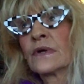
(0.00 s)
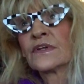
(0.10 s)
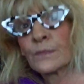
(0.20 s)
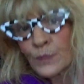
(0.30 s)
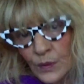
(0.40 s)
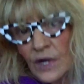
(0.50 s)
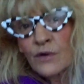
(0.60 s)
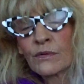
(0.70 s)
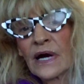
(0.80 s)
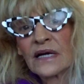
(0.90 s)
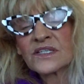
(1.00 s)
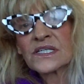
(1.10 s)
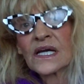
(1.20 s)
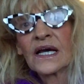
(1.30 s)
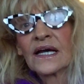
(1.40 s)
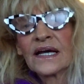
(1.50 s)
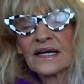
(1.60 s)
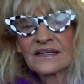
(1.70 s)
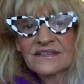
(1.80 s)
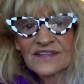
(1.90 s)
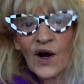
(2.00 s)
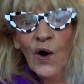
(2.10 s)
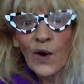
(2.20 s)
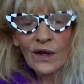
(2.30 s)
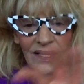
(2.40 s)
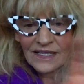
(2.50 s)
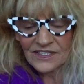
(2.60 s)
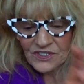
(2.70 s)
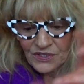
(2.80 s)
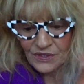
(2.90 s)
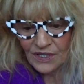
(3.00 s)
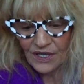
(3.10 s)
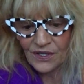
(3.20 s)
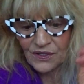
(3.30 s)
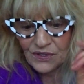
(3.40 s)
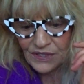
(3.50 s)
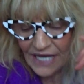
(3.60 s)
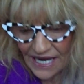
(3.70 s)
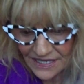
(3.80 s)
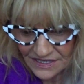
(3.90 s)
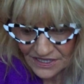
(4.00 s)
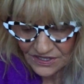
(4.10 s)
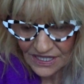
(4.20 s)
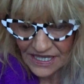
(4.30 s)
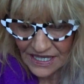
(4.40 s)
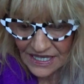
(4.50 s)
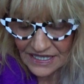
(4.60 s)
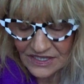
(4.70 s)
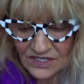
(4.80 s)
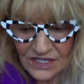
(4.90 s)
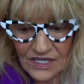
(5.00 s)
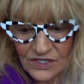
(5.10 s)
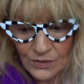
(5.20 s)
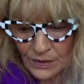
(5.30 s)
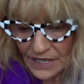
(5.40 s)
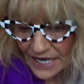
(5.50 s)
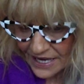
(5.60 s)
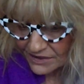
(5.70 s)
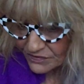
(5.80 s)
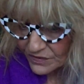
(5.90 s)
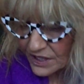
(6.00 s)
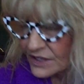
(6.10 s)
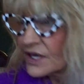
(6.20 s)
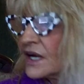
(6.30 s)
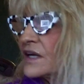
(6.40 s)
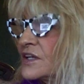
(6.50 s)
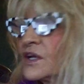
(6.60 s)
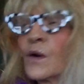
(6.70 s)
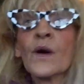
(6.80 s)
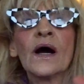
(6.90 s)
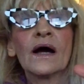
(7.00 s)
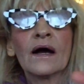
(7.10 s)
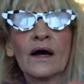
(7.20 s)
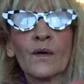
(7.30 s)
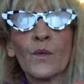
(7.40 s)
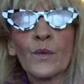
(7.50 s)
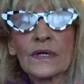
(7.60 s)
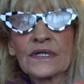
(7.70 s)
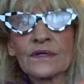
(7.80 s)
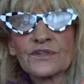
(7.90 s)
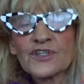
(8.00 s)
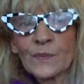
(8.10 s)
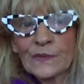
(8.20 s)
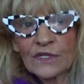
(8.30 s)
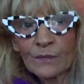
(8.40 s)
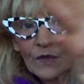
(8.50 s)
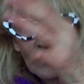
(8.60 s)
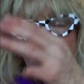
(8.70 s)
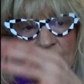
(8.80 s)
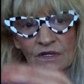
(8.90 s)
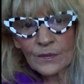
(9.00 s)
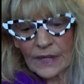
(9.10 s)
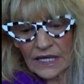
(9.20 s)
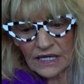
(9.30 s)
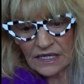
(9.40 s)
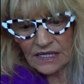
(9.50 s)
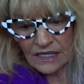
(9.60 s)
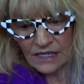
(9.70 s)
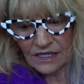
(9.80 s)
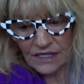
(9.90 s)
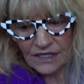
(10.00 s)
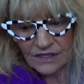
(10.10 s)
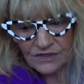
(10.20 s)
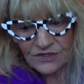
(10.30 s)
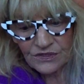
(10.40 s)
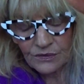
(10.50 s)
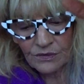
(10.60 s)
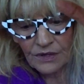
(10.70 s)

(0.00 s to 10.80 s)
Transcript: the progress is all interconnected, and you will have, you know, when Jupiter moves all the way in to